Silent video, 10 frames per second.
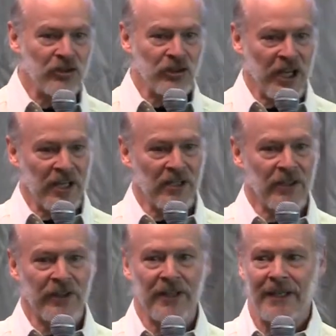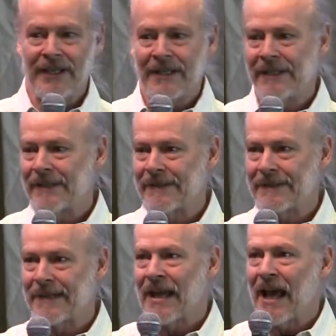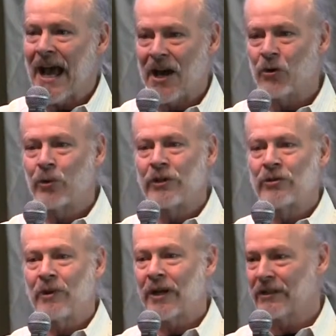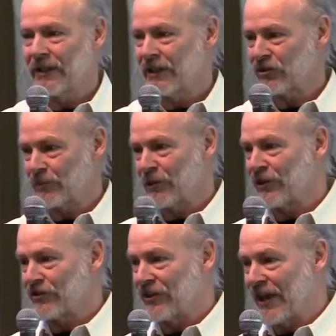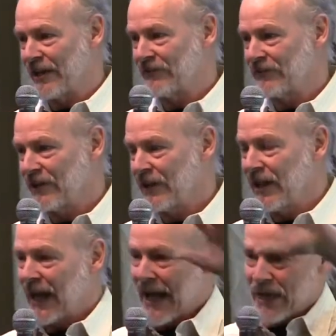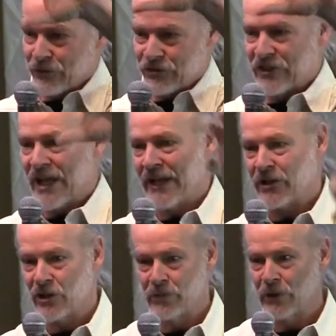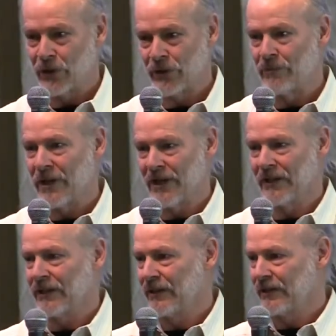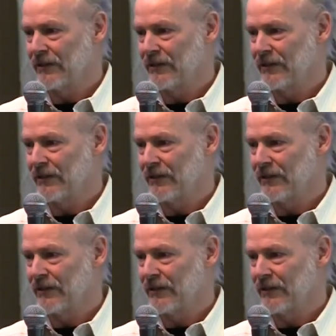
channel that is how we directly experience life, outside or below the mind.